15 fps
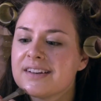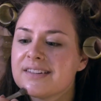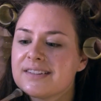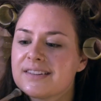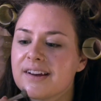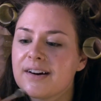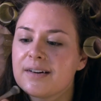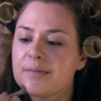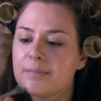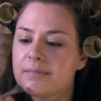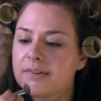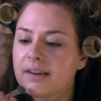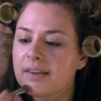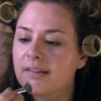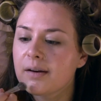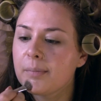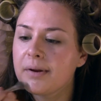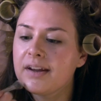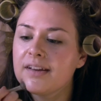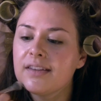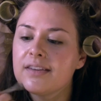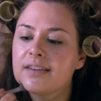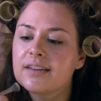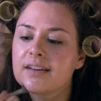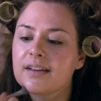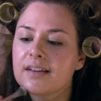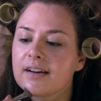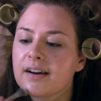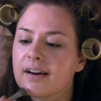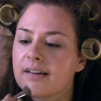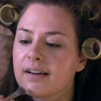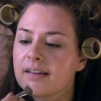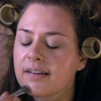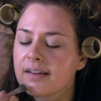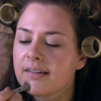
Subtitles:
So just a little bit of concealer.